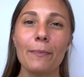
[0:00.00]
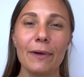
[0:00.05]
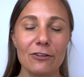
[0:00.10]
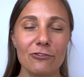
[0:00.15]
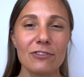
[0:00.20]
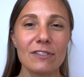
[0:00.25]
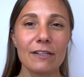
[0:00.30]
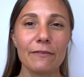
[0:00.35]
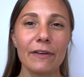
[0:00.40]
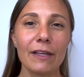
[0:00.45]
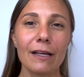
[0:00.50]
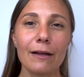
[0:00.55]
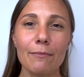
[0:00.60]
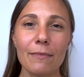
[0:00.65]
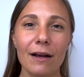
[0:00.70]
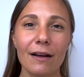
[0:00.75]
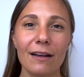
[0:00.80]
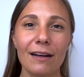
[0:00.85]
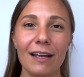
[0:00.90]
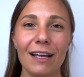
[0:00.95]
Pinterest affiliate
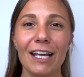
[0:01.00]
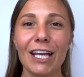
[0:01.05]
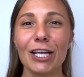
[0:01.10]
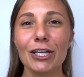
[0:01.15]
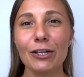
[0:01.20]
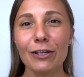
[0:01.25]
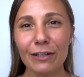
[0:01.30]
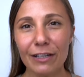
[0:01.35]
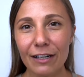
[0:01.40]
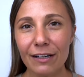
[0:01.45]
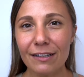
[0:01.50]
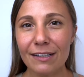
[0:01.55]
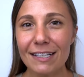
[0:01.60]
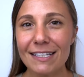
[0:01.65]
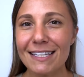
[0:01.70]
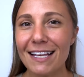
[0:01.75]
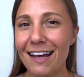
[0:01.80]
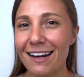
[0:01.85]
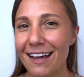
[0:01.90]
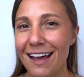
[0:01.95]
marketing and you're curious
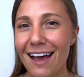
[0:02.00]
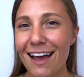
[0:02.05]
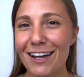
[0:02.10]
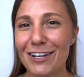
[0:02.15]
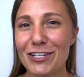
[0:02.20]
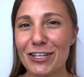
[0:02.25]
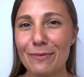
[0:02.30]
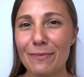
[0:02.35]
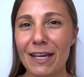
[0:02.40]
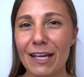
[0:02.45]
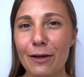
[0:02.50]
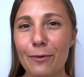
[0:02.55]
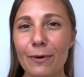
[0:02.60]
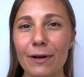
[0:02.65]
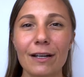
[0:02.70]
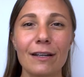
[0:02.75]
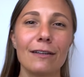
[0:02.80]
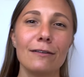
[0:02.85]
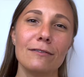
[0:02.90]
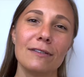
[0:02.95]
how to actually make it
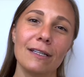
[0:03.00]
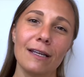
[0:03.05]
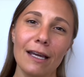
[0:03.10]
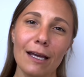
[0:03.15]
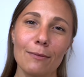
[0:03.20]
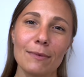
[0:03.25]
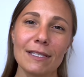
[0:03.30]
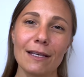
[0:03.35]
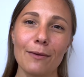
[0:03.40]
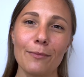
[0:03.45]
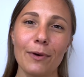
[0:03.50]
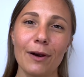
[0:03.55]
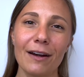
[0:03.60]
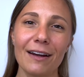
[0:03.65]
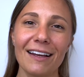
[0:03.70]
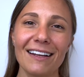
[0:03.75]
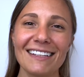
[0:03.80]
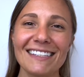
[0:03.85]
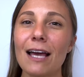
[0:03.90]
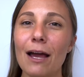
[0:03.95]
work using Amazon
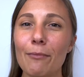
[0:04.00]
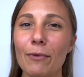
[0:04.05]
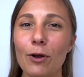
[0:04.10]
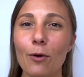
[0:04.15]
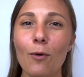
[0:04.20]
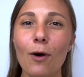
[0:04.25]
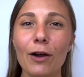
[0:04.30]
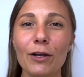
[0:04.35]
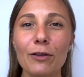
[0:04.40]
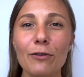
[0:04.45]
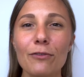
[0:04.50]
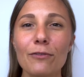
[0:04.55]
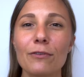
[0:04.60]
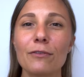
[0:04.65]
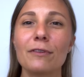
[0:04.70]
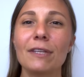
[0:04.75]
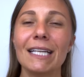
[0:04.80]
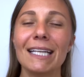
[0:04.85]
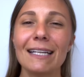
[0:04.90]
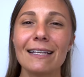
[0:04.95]
products. I'm going to walk you through
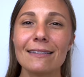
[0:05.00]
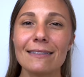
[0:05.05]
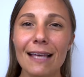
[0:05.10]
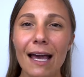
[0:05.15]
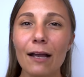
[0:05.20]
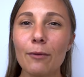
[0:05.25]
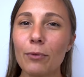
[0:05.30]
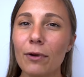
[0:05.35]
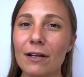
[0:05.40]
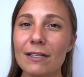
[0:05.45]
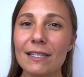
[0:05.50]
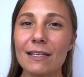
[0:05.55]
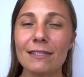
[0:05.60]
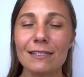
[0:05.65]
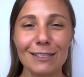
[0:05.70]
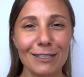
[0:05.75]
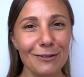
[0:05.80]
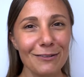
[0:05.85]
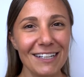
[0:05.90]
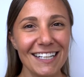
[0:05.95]
the exact process
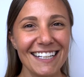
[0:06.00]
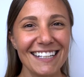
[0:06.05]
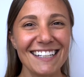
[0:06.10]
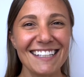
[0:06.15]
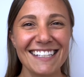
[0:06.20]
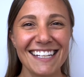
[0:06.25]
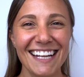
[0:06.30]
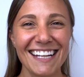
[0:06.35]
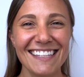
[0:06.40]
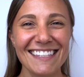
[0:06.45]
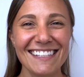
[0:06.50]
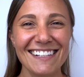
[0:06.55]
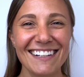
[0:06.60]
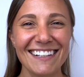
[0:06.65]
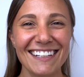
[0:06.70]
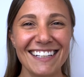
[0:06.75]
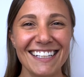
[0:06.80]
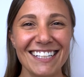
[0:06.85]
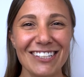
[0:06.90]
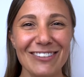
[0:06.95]
you need to get
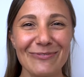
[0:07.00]
started.